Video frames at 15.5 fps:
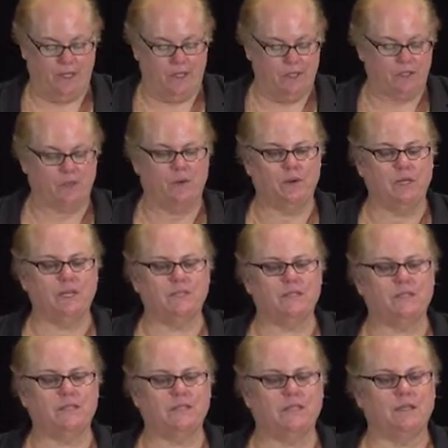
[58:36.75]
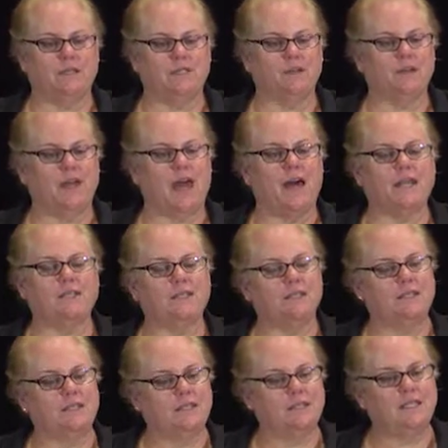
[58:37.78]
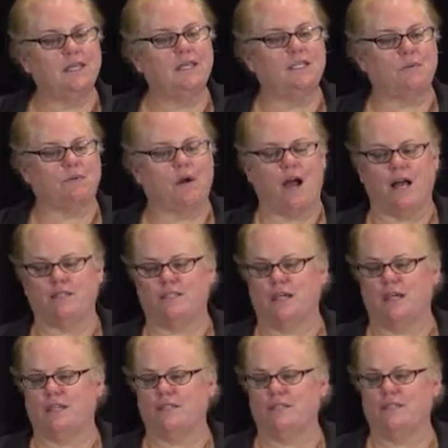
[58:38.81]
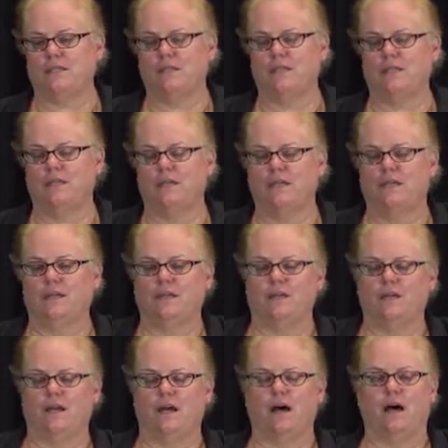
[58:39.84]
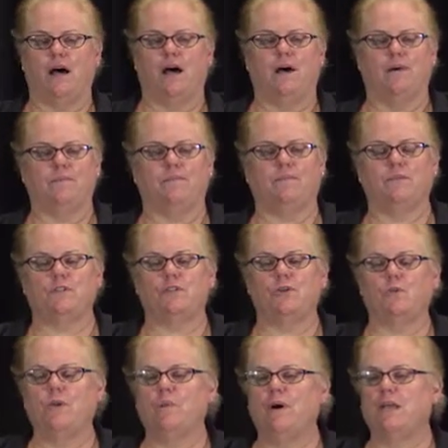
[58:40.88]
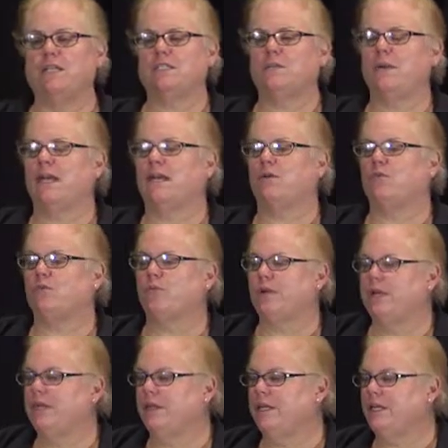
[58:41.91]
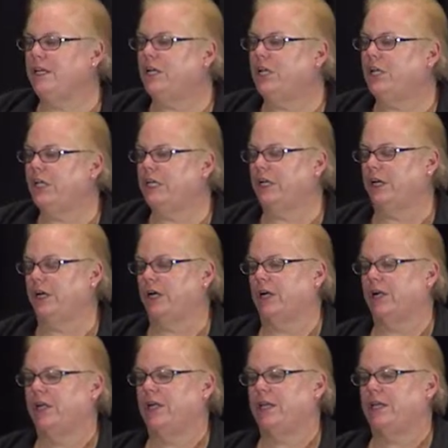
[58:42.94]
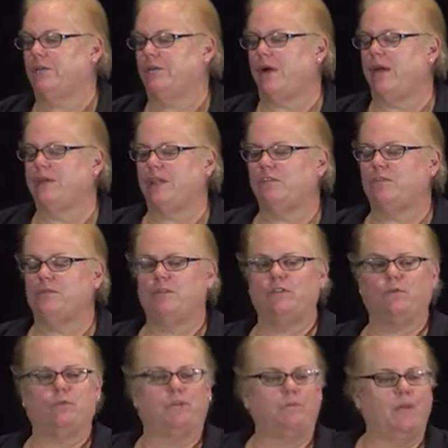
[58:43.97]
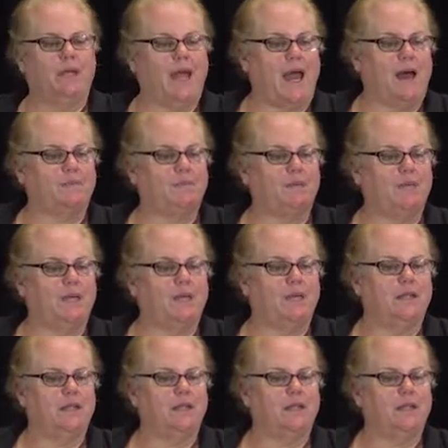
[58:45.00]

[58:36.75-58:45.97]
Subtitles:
So that is a disease process. So we wanted to make it really clear. So that's the reason it was mid-abdomen.